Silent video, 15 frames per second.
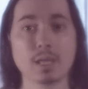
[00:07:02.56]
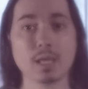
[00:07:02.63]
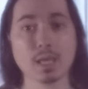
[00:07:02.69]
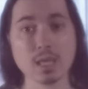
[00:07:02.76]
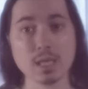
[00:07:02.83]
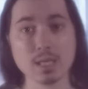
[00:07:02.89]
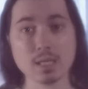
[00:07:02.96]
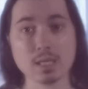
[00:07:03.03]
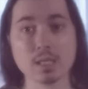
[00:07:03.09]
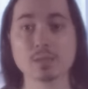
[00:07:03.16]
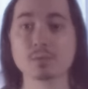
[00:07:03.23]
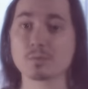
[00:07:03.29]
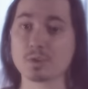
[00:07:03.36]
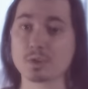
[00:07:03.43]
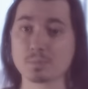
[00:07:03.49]
He
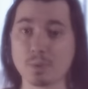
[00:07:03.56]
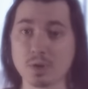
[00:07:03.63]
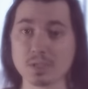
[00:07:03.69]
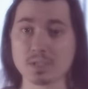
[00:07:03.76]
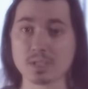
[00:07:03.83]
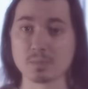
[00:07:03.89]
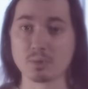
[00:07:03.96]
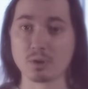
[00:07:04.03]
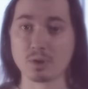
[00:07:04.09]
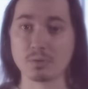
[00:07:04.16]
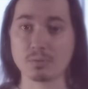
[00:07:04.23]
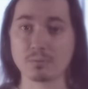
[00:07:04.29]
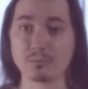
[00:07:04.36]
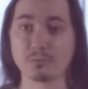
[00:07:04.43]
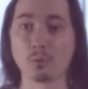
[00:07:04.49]
is responsible
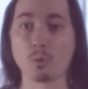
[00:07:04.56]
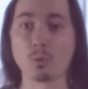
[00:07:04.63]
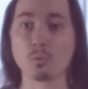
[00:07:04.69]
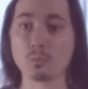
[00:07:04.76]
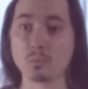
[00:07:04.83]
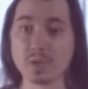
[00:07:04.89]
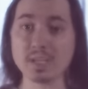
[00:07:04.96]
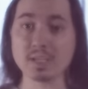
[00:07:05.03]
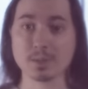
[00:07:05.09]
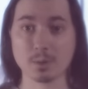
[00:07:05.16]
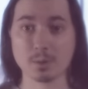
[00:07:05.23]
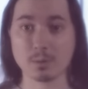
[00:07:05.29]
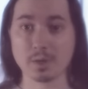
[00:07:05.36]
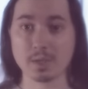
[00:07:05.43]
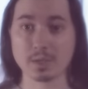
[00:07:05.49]
for
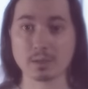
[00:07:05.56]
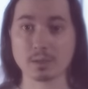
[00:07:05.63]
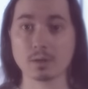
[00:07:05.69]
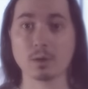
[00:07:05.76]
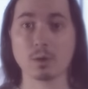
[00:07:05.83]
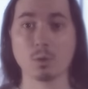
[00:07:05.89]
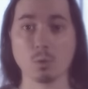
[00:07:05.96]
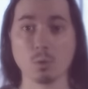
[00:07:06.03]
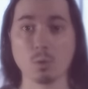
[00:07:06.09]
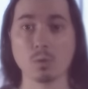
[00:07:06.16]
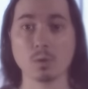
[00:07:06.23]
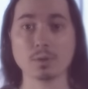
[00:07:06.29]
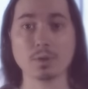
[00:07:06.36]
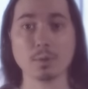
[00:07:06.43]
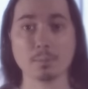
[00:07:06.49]
vetoing
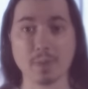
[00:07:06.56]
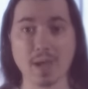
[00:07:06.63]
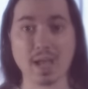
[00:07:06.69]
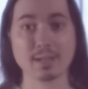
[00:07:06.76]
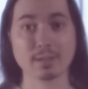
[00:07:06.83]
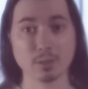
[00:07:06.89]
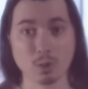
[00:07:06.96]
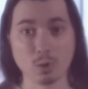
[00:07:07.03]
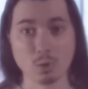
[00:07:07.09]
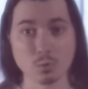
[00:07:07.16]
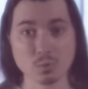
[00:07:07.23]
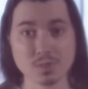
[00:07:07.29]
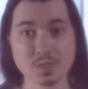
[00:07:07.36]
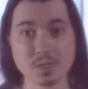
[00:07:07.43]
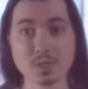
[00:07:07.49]
all the bad
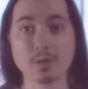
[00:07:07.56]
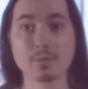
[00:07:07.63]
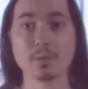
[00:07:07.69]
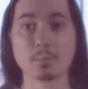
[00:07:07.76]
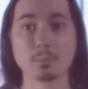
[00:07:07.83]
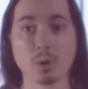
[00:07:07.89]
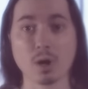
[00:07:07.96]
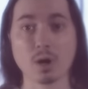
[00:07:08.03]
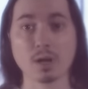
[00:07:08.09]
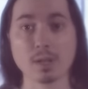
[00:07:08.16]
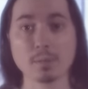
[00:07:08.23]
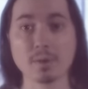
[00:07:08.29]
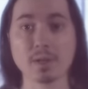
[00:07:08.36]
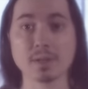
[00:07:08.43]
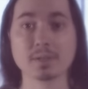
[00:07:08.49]
laws the
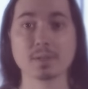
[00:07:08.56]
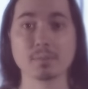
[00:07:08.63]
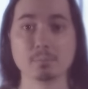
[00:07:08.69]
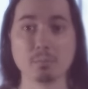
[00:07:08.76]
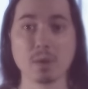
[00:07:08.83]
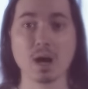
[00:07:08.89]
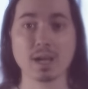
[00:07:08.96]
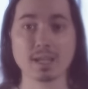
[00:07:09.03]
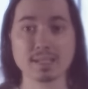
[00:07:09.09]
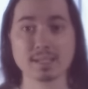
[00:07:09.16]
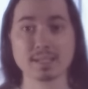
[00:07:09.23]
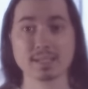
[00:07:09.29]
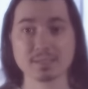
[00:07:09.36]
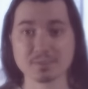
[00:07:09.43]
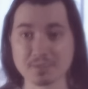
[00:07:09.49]
Parliament might
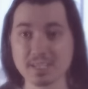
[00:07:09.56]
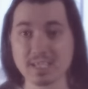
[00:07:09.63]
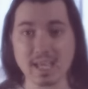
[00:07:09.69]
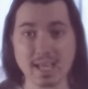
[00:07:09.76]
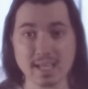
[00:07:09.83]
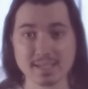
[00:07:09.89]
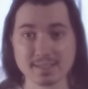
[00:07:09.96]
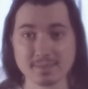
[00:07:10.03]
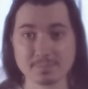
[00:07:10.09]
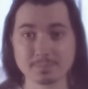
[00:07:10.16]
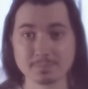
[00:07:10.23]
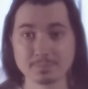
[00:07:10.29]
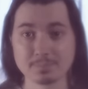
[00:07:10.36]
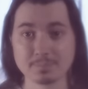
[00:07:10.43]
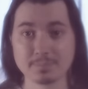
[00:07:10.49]
create.
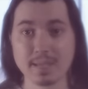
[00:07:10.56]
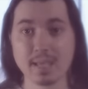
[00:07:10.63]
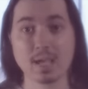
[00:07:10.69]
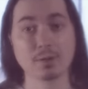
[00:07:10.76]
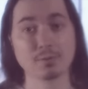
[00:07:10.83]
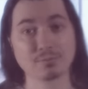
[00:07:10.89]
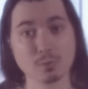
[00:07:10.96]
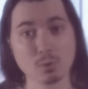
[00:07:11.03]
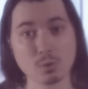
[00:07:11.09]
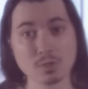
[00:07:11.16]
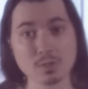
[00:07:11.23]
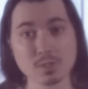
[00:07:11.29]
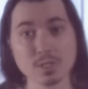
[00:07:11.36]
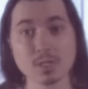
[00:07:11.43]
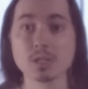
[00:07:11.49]
And of
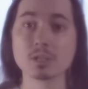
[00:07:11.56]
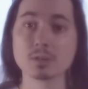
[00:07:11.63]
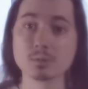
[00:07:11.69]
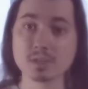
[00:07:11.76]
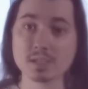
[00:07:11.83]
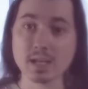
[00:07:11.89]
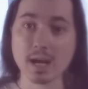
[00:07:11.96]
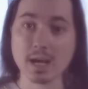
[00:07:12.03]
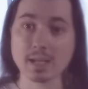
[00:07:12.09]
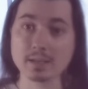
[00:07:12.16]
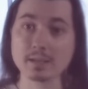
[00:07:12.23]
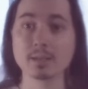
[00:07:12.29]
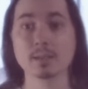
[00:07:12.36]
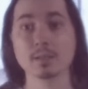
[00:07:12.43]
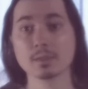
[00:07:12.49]
course, to
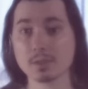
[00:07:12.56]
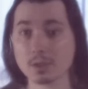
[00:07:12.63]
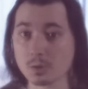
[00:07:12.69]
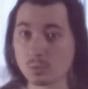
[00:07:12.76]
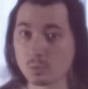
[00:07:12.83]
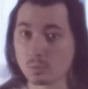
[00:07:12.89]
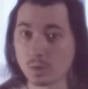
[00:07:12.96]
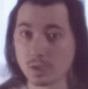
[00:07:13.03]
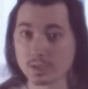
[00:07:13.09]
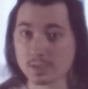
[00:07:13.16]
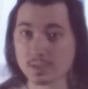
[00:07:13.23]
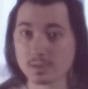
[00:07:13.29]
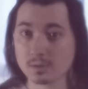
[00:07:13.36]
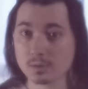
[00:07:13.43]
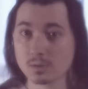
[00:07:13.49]
sign the good
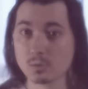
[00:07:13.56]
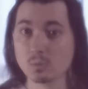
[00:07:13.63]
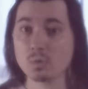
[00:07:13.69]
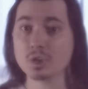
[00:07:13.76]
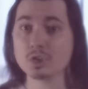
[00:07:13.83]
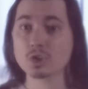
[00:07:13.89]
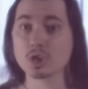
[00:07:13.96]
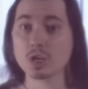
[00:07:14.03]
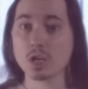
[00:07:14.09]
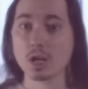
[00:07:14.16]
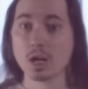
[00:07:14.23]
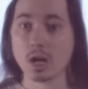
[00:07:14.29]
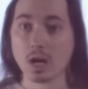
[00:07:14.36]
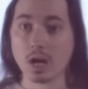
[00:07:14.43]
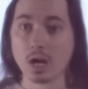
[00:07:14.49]
ones, which
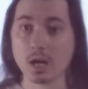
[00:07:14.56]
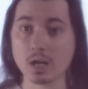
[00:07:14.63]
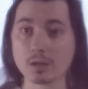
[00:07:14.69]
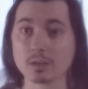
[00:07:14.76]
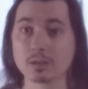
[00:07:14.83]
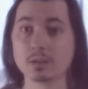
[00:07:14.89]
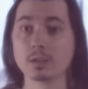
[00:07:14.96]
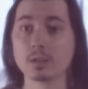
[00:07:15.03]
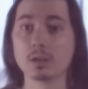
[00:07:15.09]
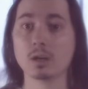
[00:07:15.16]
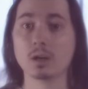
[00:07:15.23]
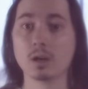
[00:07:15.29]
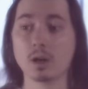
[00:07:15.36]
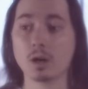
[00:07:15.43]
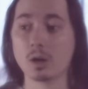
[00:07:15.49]
are
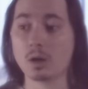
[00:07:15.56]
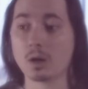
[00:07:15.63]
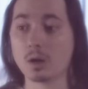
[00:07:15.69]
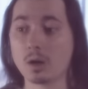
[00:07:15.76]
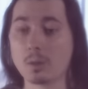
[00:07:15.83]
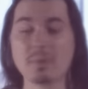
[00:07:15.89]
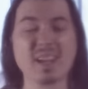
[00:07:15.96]
a